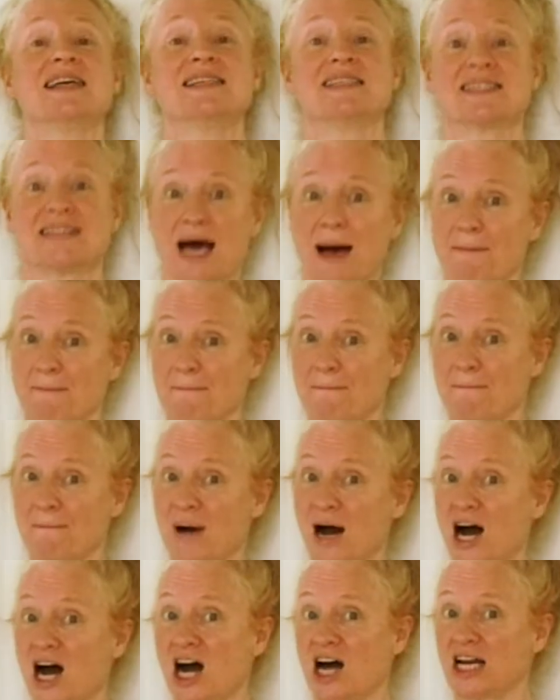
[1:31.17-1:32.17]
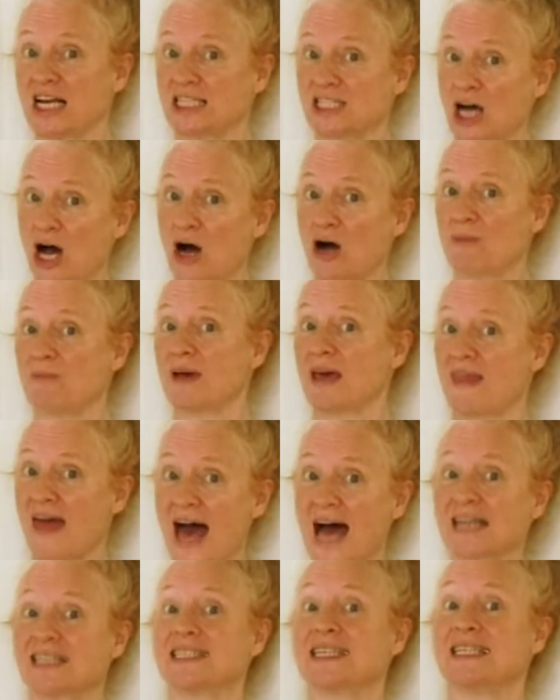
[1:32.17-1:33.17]
Somebody told me
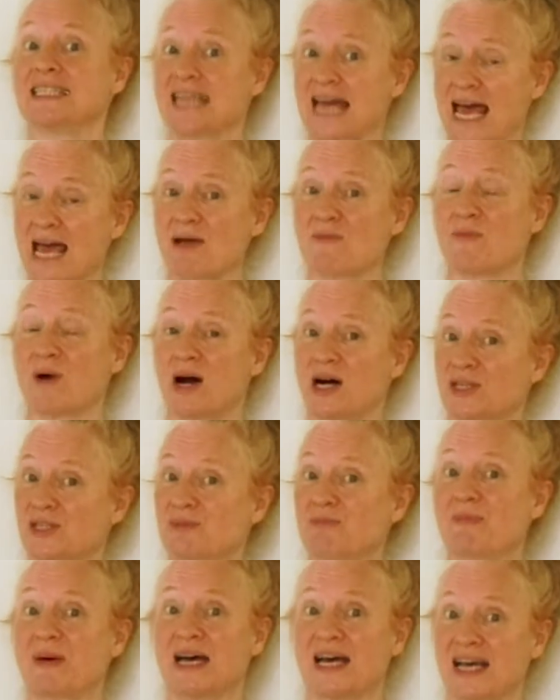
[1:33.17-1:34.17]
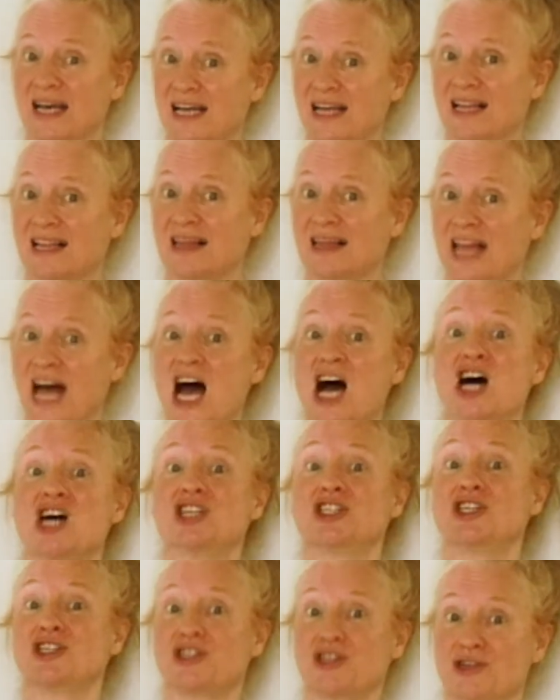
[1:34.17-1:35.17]
that his name was Bill.
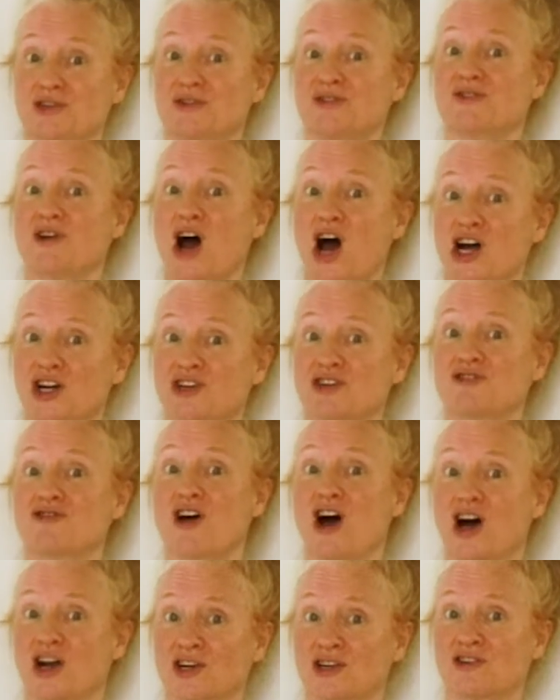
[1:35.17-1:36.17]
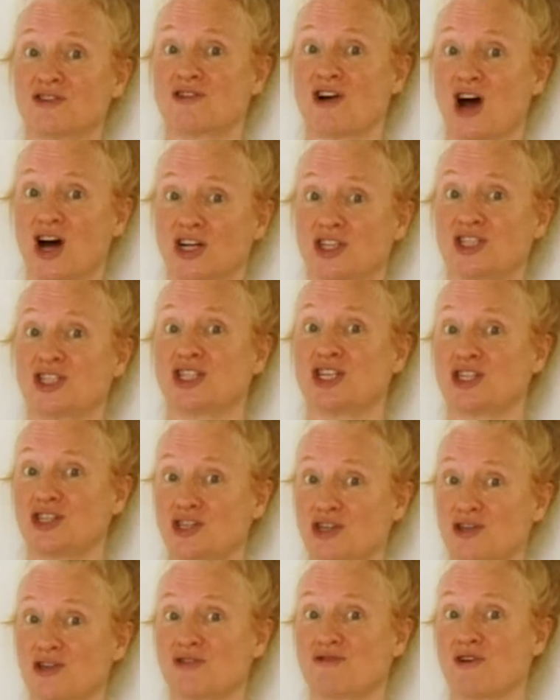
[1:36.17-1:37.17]
To do run, run, run, to
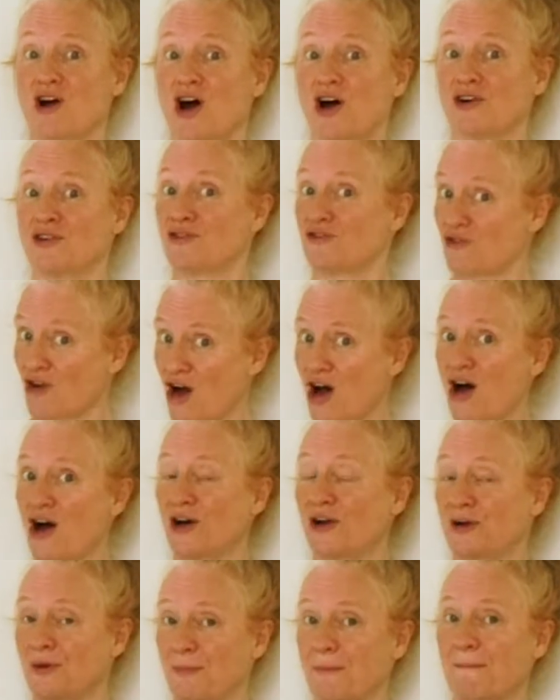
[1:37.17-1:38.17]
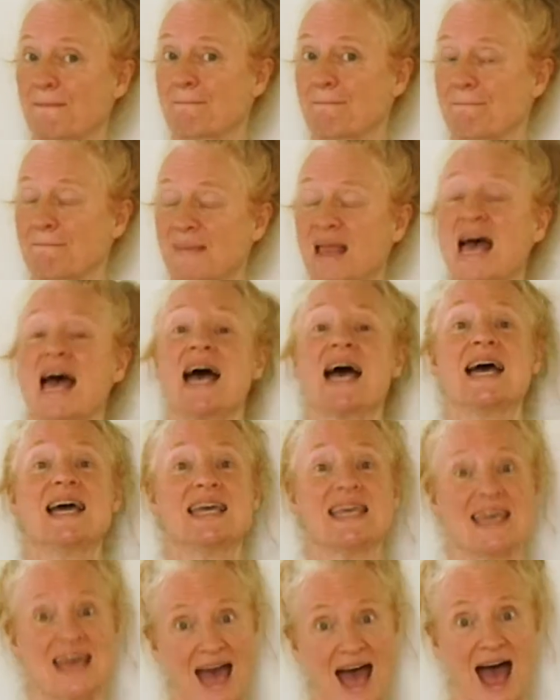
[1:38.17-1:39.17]
do run, run.
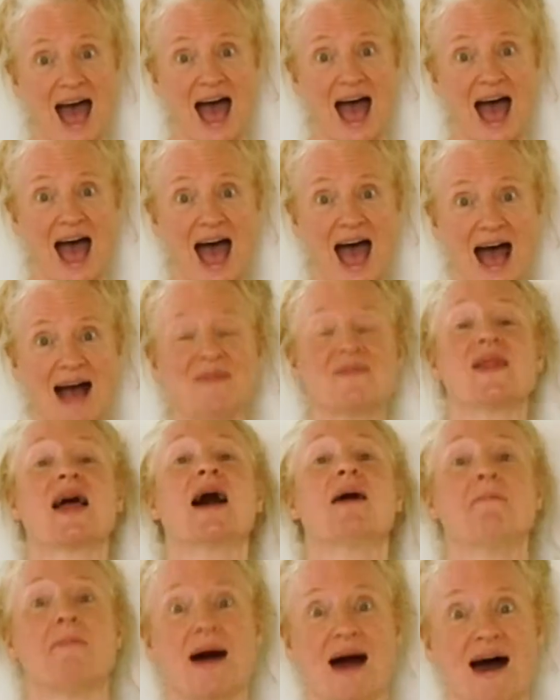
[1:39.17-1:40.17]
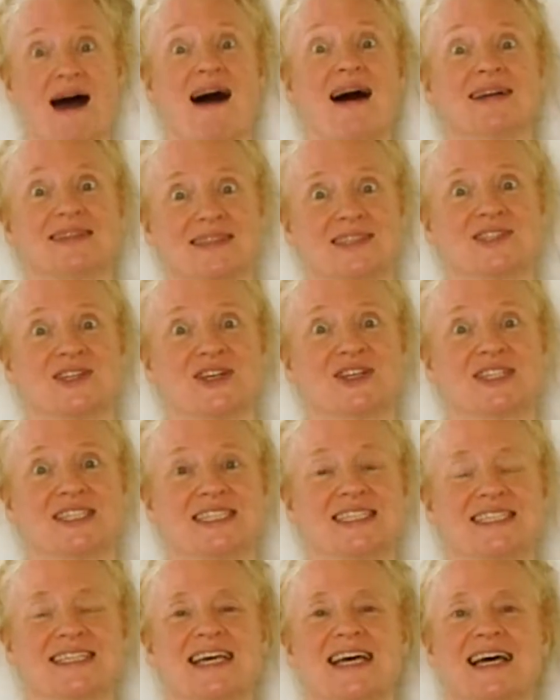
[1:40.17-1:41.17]
Yeah, my heart
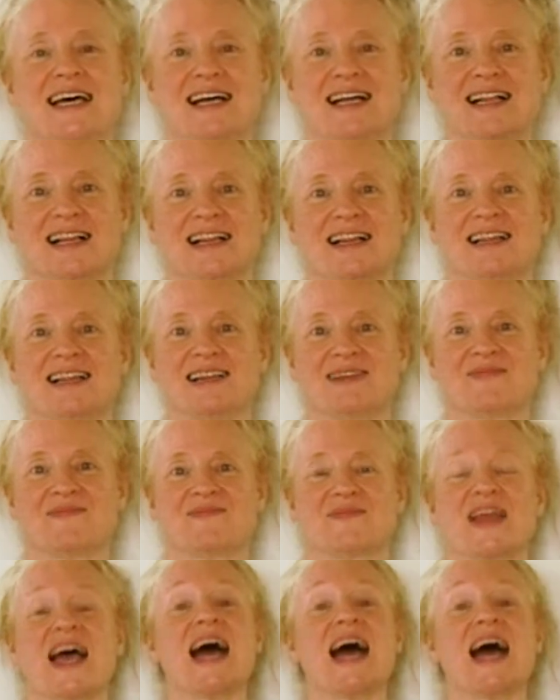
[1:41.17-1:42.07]
stood still.